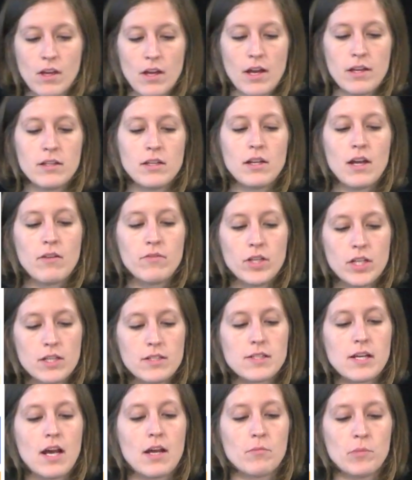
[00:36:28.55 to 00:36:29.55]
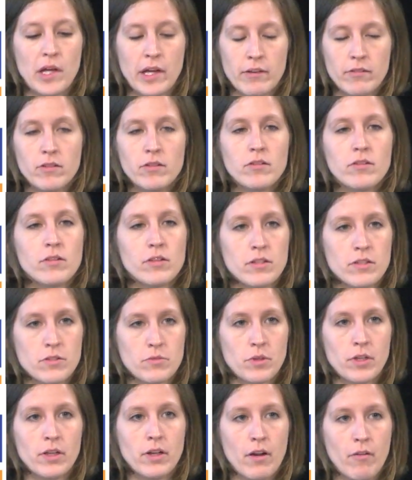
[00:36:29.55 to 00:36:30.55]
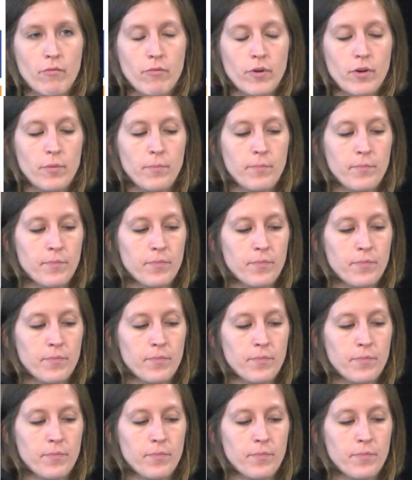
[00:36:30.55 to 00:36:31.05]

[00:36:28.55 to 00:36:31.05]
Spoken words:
And then having a timeline is really helpful.